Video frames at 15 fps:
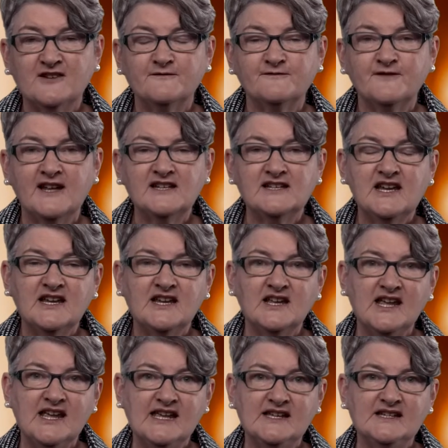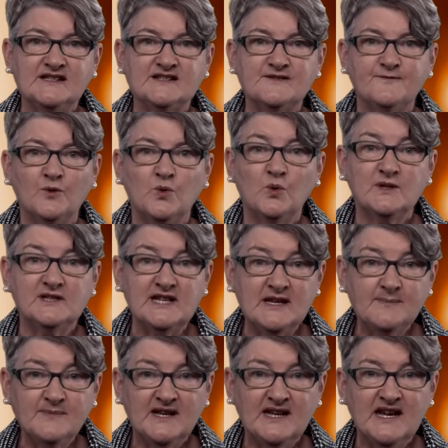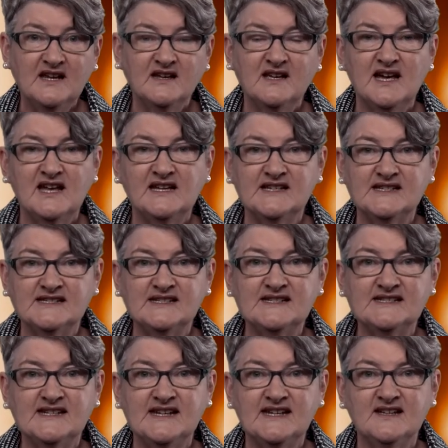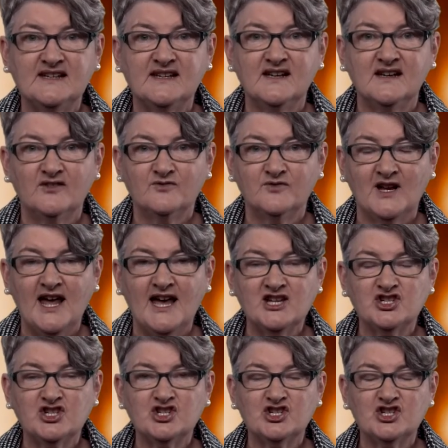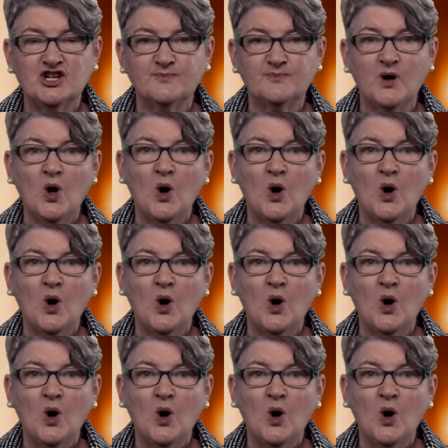funding is for deepening an existing relationship